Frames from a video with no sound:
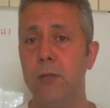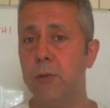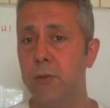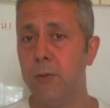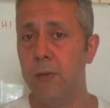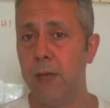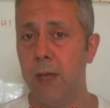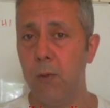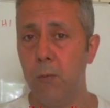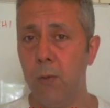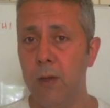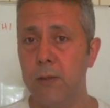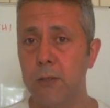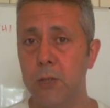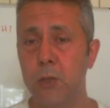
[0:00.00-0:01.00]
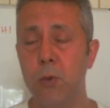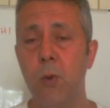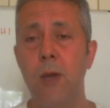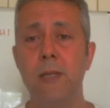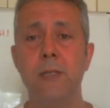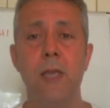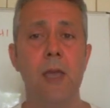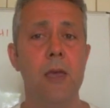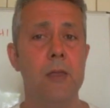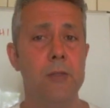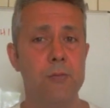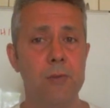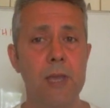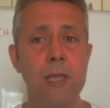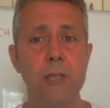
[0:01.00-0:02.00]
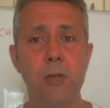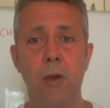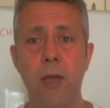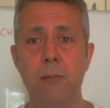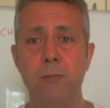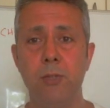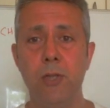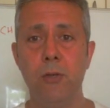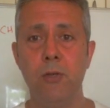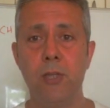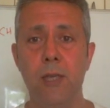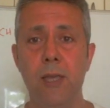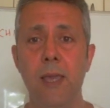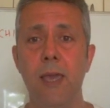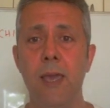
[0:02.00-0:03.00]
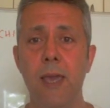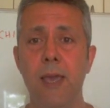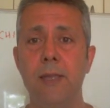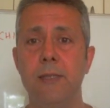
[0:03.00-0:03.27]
So you're doing it once, twice, 3 times usually.